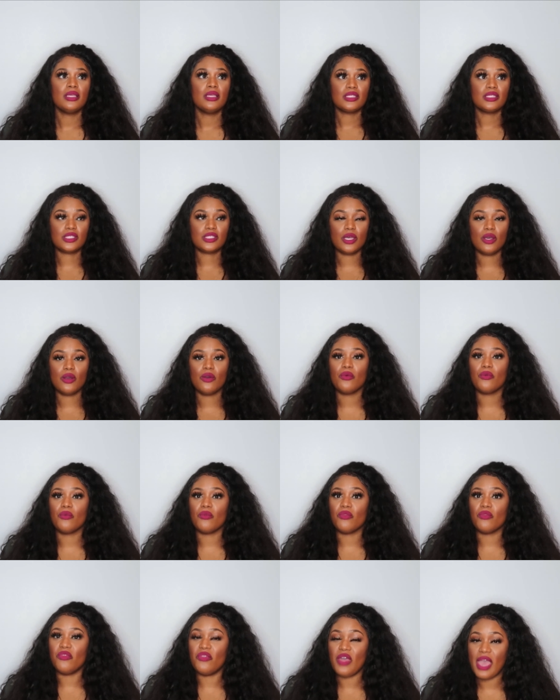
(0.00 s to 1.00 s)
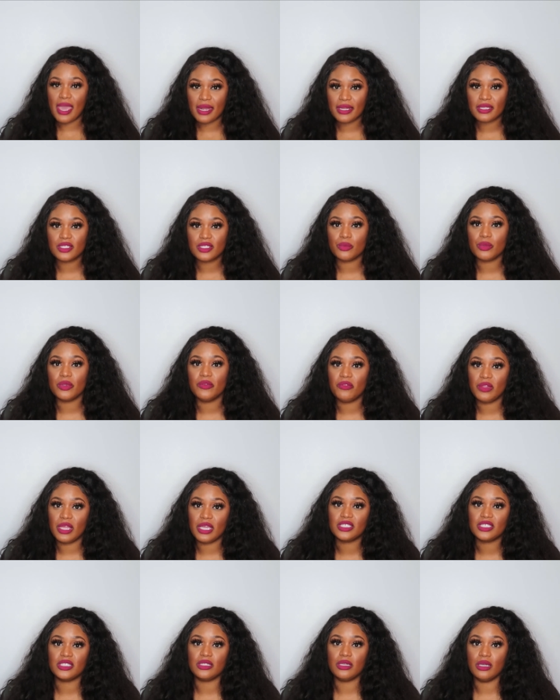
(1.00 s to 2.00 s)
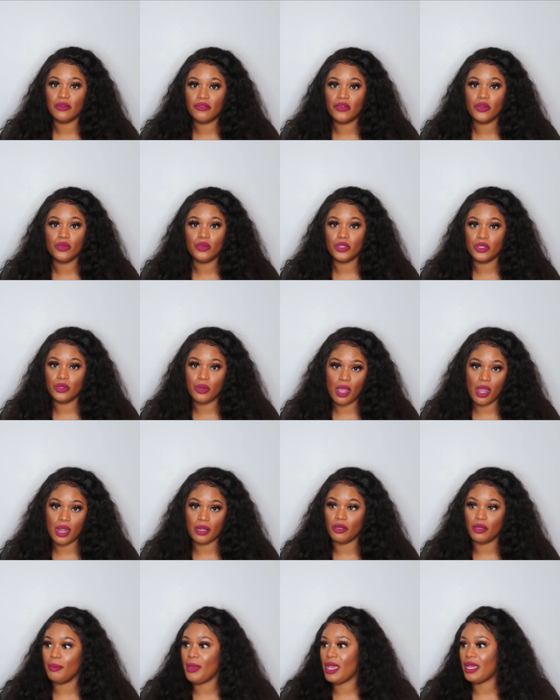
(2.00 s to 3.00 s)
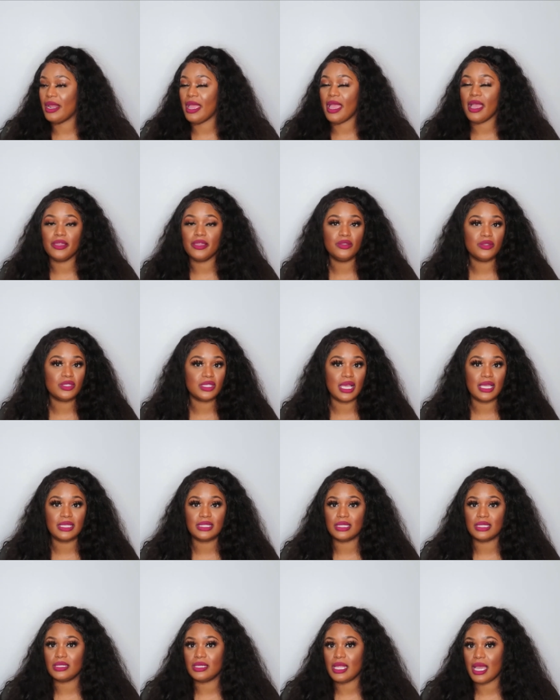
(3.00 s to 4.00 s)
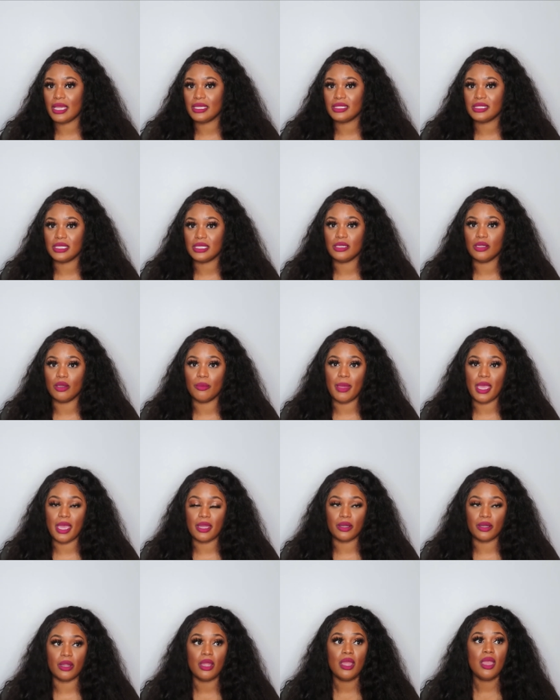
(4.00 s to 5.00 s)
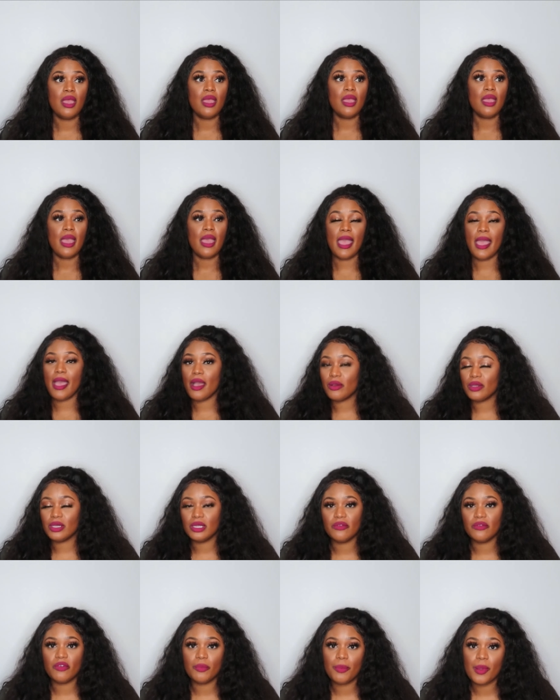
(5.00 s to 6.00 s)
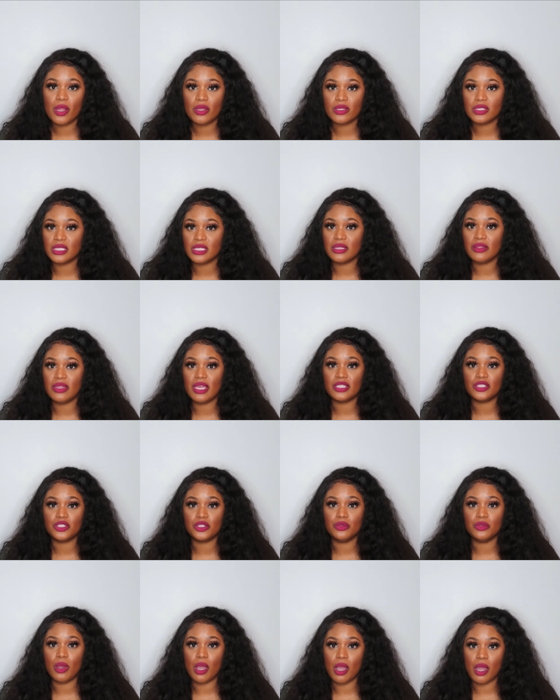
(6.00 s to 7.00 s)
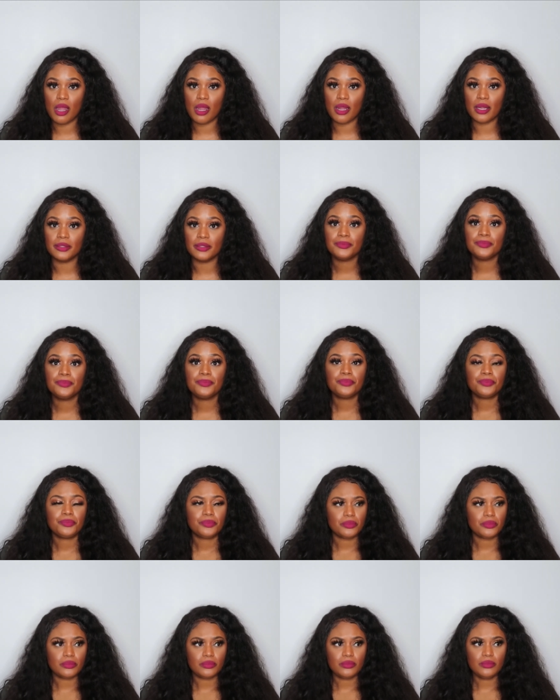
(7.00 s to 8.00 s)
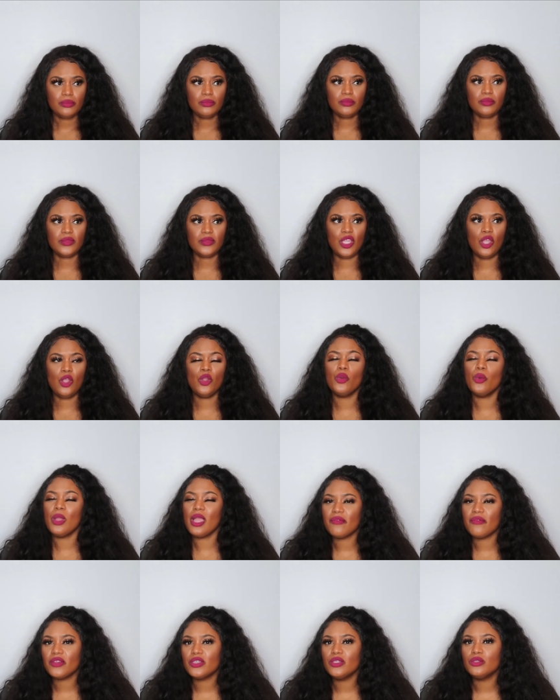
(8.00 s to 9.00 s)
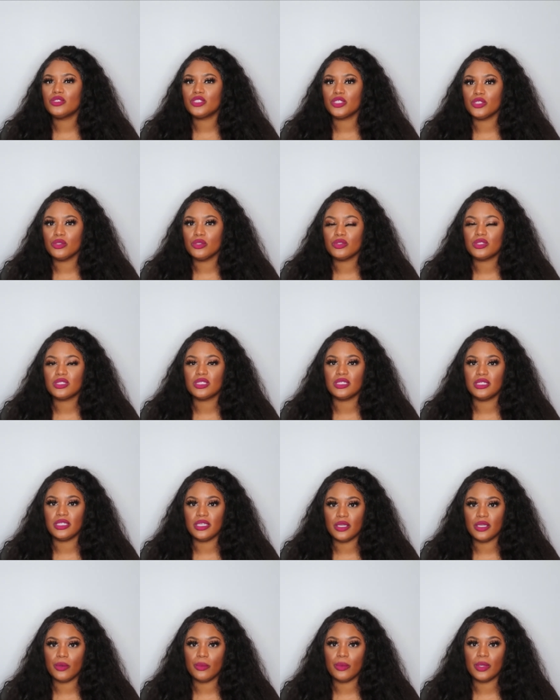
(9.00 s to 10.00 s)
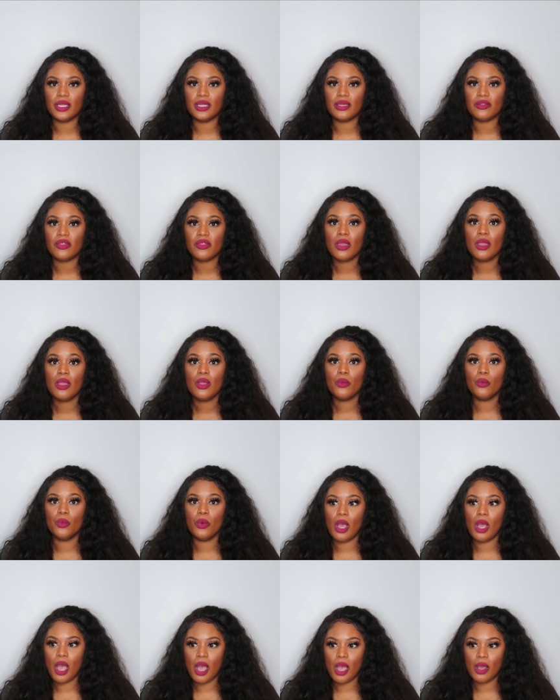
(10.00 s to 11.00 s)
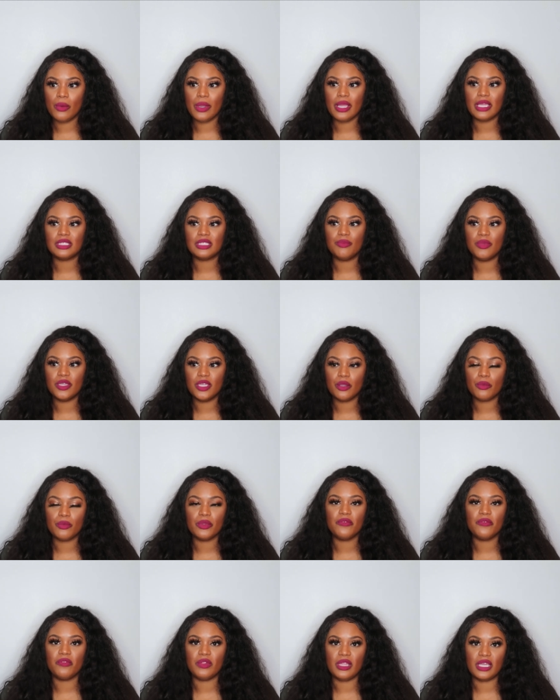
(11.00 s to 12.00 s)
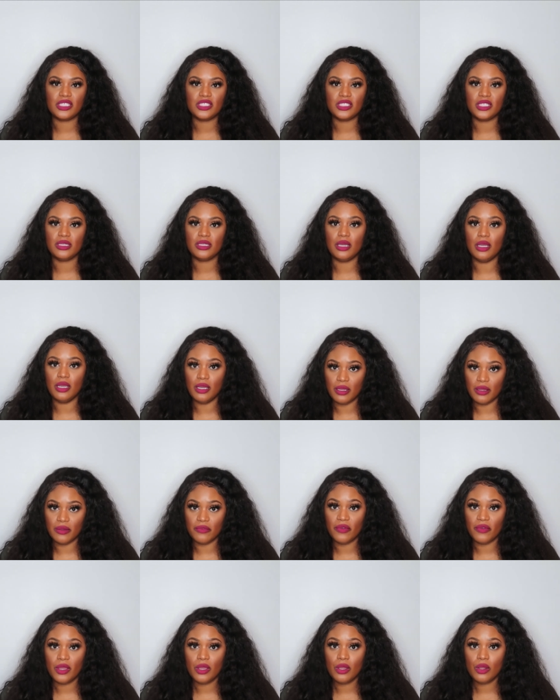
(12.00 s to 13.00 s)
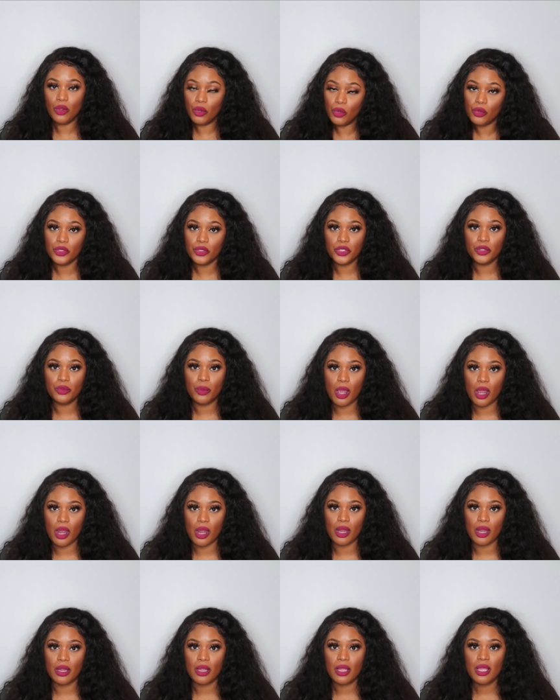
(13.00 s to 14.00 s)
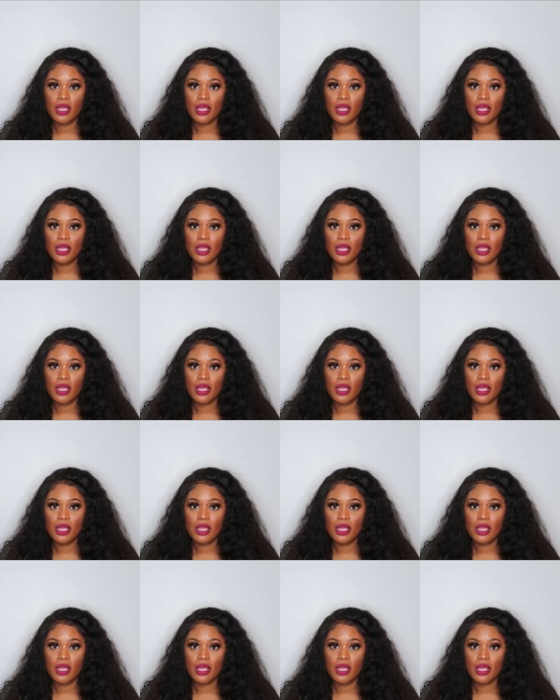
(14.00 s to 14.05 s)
So that is a reflection of who you are. No matter how you slice it or dice it, no matter how good of a person that you are, whoever you choose to deal with will always be a reflection of who you are.